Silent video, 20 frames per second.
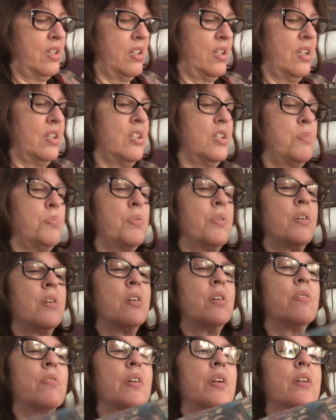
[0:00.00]
I'll just put it
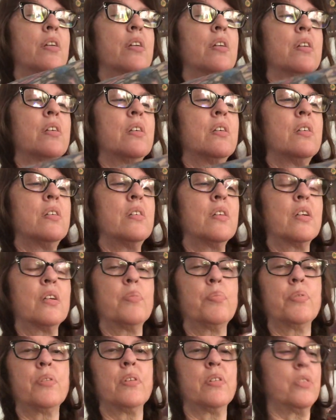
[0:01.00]
on right. Oh, I gotta
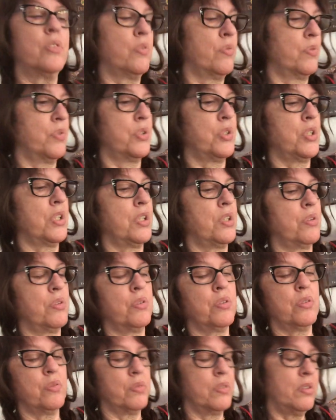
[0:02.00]
put it on for J.
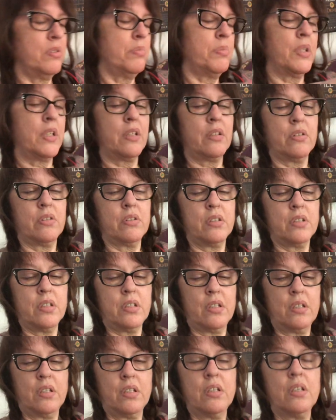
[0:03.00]
Crew. Oh my God.
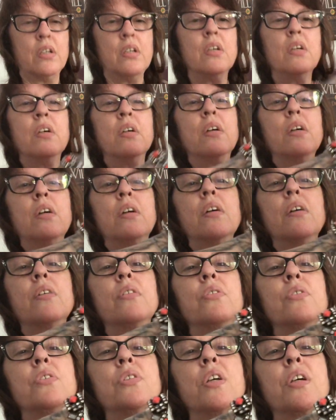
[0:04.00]

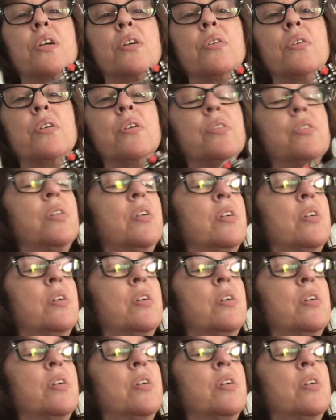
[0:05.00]
J. Crew.